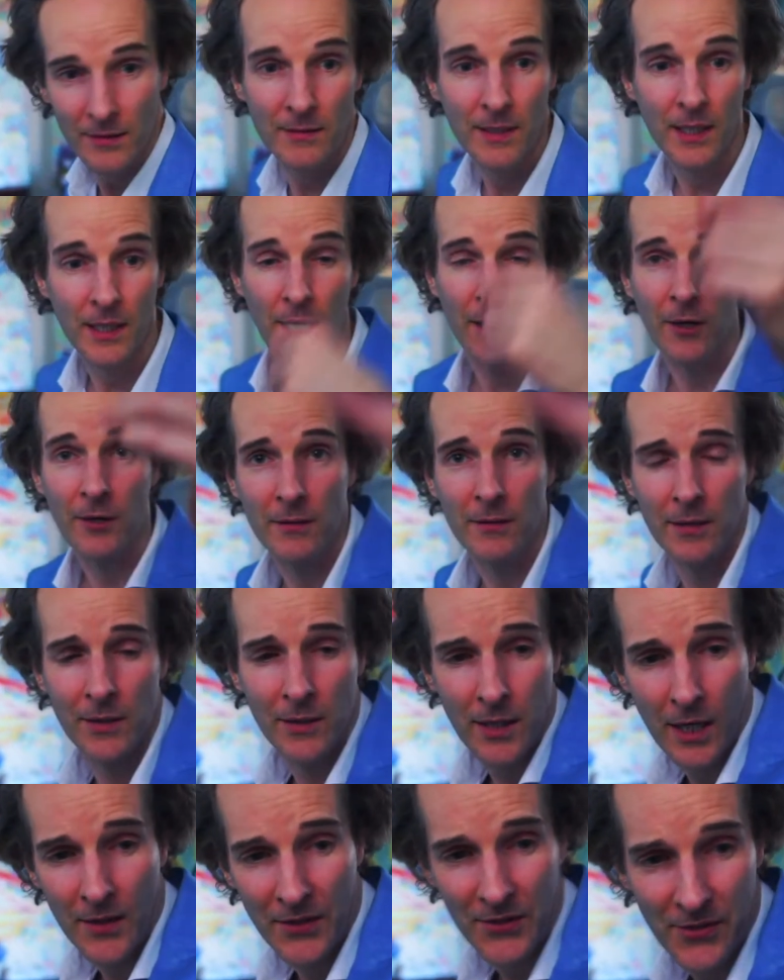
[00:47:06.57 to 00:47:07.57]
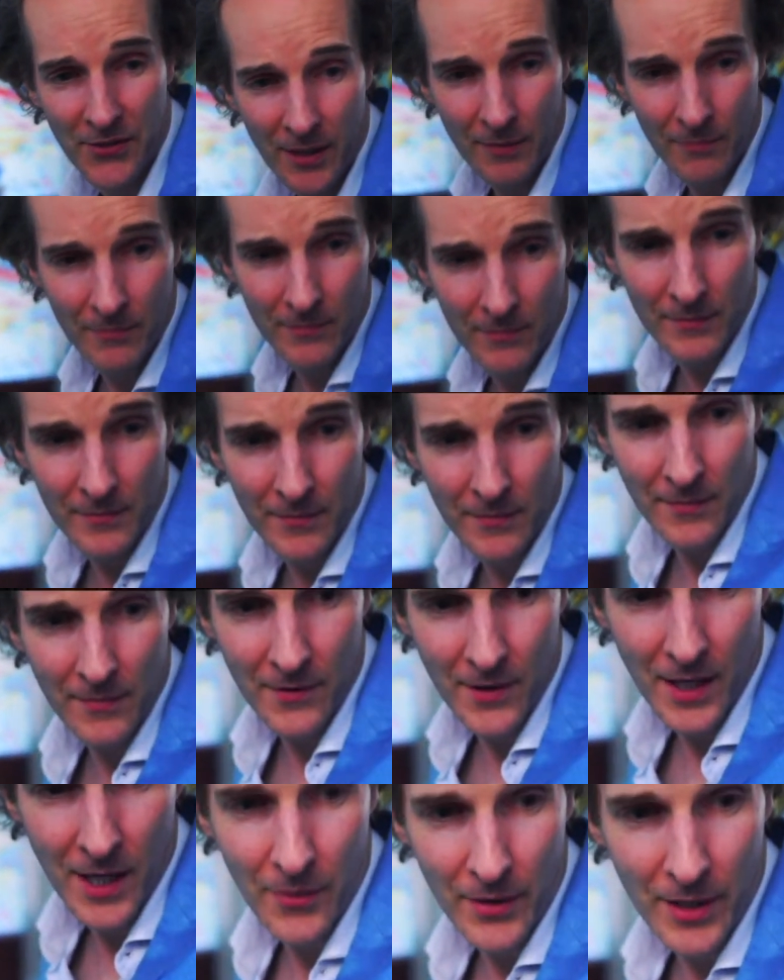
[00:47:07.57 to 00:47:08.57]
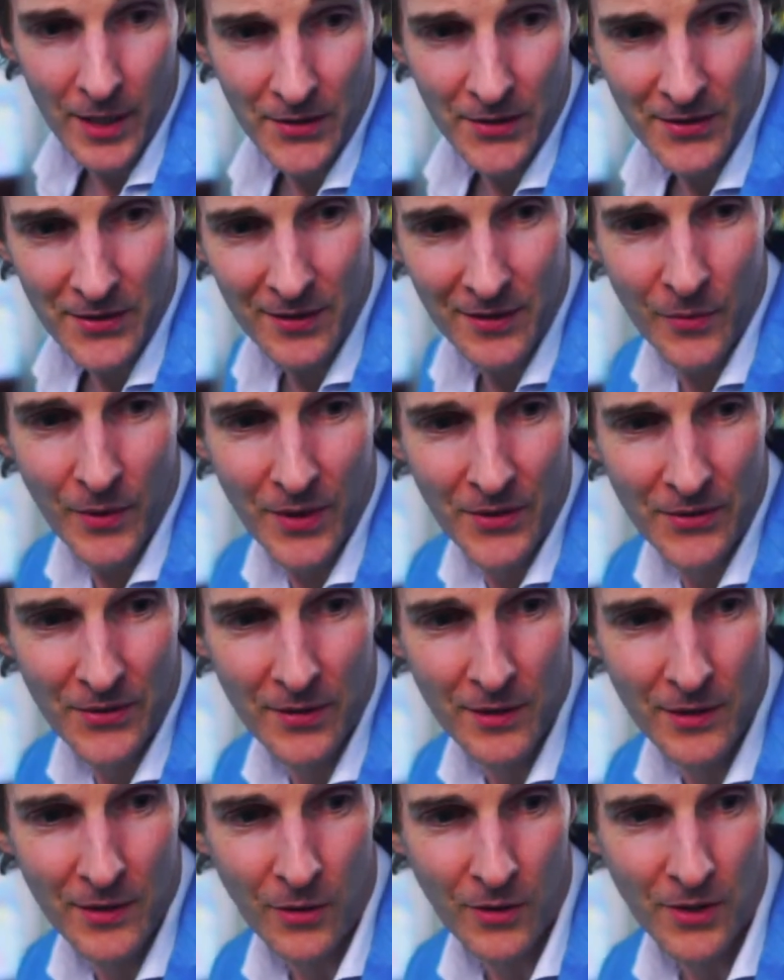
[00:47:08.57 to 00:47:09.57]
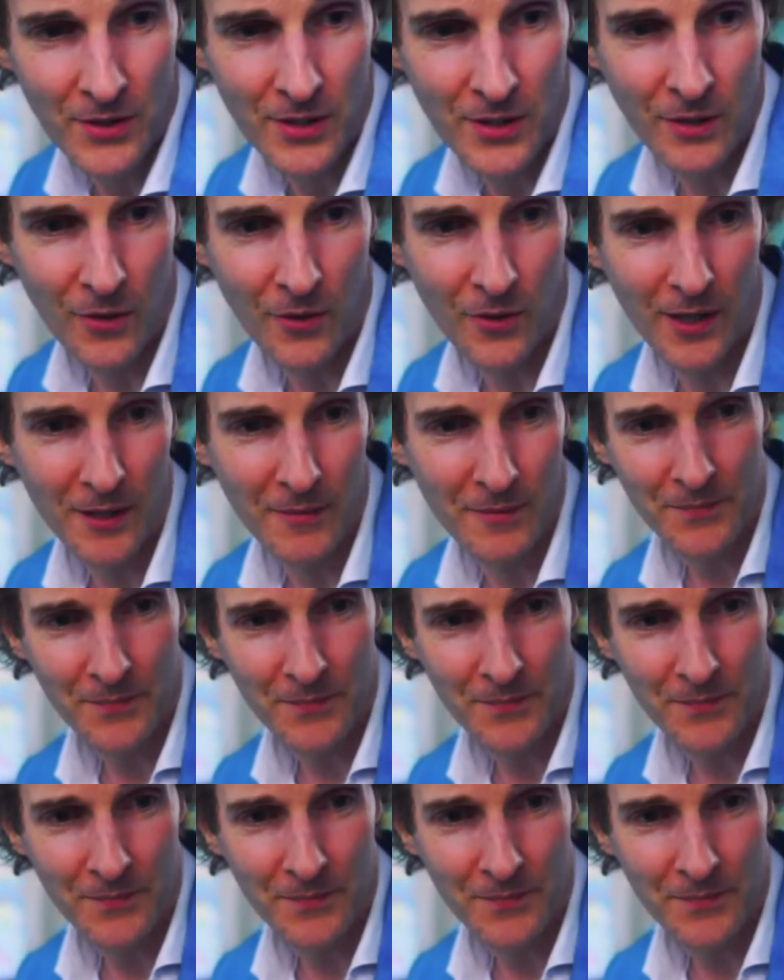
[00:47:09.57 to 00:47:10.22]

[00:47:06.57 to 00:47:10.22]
Hang on, you can't see him. There he is, Winston in all his glory.